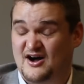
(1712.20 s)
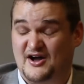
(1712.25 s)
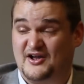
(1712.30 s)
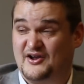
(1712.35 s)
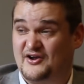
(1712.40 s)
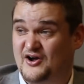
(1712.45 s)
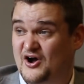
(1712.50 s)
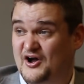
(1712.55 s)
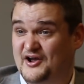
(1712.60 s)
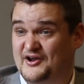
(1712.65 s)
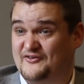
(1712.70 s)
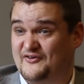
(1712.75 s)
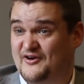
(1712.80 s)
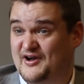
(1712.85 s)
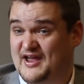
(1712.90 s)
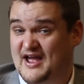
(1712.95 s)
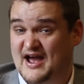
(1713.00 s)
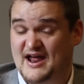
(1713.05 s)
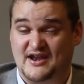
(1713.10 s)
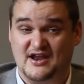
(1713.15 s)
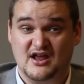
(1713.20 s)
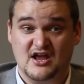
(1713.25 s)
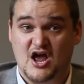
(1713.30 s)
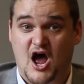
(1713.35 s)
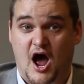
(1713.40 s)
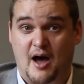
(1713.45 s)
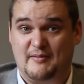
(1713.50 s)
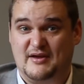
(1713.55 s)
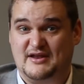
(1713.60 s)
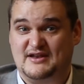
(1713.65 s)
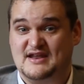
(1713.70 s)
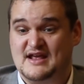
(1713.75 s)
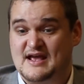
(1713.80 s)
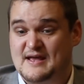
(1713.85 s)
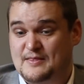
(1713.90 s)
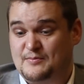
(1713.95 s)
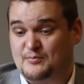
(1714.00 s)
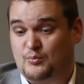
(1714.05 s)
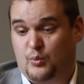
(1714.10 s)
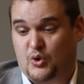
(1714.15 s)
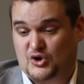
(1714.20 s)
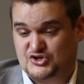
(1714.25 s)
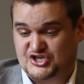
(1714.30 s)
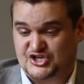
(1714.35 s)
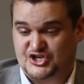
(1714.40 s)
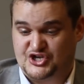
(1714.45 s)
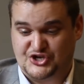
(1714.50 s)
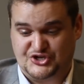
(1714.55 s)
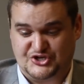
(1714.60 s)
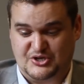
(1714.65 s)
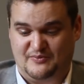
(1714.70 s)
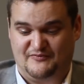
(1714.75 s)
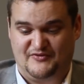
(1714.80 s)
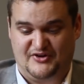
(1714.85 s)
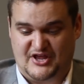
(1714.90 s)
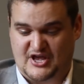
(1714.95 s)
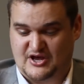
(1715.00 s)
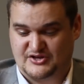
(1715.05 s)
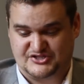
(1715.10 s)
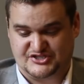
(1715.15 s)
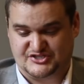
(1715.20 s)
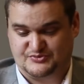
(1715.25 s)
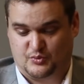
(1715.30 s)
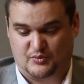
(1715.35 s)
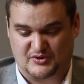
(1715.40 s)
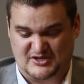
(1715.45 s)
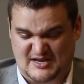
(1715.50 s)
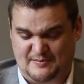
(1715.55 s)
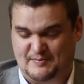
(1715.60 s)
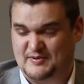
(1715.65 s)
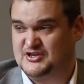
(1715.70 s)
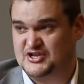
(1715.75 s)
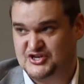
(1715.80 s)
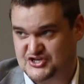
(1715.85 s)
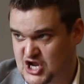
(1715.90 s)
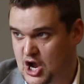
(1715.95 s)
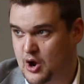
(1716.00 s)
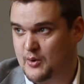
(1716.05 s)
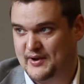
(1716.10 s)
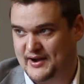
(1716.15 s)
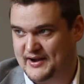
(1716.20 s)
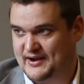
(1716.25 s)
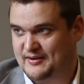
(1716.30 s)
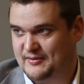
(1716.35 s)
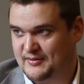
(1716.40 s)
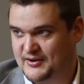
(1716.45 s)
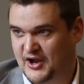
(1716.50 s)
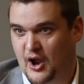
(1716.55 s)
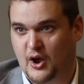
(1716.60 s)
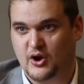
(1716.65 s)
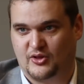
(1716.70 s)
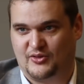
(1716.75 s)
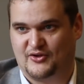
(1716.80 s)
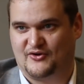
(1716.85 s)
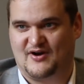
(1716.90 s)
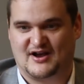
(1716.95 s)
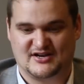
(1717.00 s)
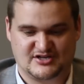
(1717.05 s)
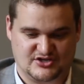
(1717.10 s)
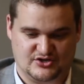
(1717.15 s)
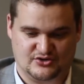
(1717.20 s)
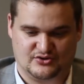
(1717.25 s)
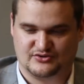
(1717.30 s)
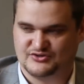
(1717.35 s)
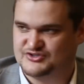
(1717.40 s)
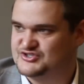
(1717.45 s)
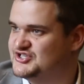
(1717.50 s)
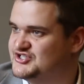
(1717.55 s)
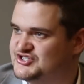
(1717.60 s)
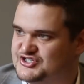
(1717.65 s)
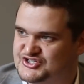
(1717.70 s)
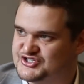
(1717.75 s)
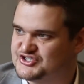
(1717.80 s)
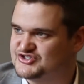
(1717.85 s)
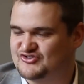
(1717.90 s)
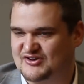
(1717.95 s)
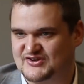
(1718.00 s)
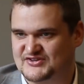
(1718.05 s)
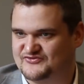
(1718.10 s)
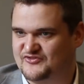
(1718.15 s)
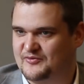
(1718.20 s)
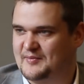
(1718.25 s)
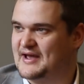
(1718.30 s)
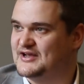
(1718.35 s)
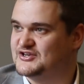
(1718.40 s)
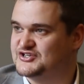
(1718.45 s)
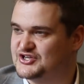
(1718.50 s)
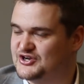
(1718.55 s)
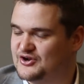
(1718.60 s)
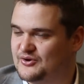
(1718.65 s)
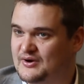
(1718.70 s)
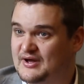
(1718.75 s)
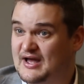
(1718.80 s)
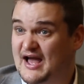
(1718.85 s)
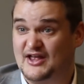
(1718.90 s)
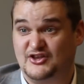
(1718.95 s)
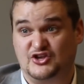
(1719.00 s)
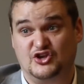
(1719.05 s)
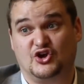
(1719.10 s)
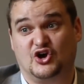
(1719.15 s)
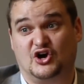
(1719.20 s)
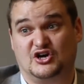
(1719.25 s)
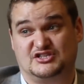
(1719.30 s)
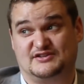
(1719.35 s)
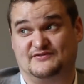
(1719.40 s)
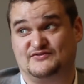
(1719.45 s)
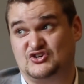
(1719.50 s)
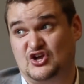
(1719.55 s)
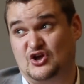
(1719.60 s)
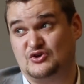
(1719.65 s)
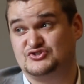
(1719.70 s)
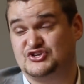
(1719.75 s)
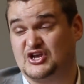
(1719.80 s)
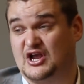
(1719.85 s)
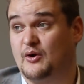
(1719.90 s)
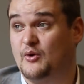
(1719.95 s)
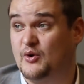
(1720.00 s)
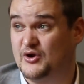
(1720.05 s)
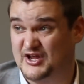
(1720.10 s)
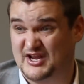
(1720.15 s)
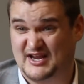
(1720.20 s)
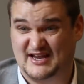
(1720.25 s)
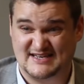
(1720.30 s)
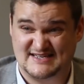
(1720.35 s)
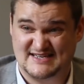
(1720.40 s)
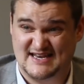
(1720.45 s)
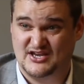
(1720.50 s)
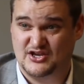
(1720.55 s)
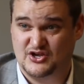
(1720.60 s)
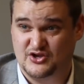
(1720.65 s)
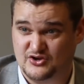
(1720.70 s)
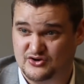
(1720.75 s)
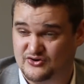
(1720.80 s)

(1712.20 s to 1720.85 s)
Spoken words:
I agree. And I mean, watching YouTube videos is dipping your toe in. Going on the crash course is just transformational. And you guys have chose to go on and continue